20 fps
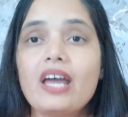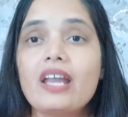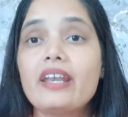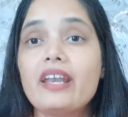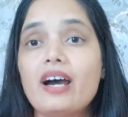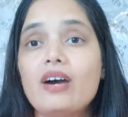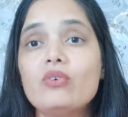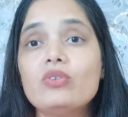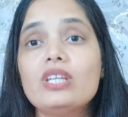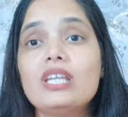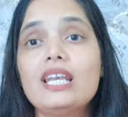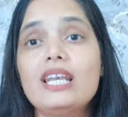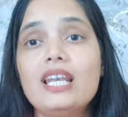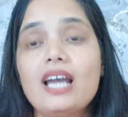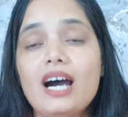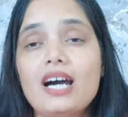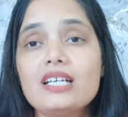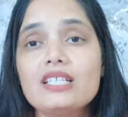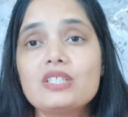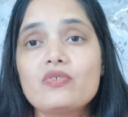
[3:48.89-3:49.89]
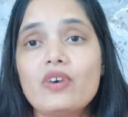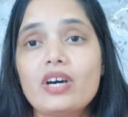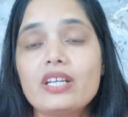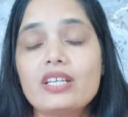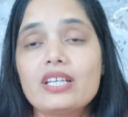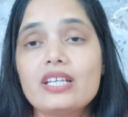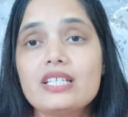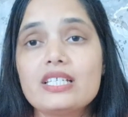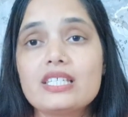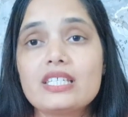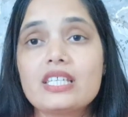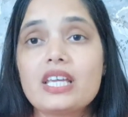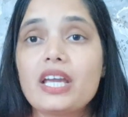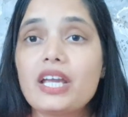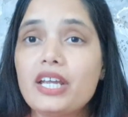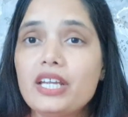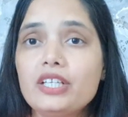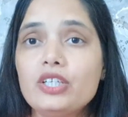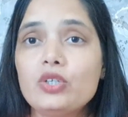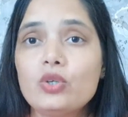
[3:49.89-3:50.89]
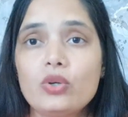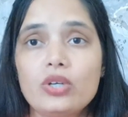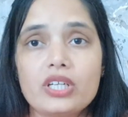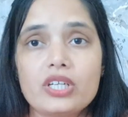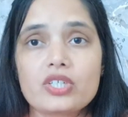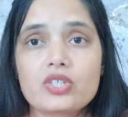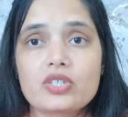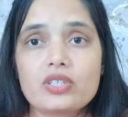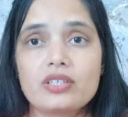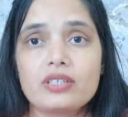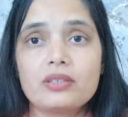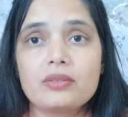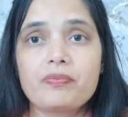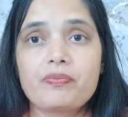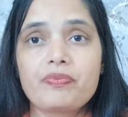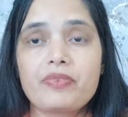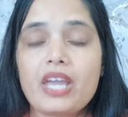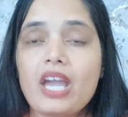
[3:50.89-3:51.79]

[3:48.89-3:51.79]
Now the last one is intonation.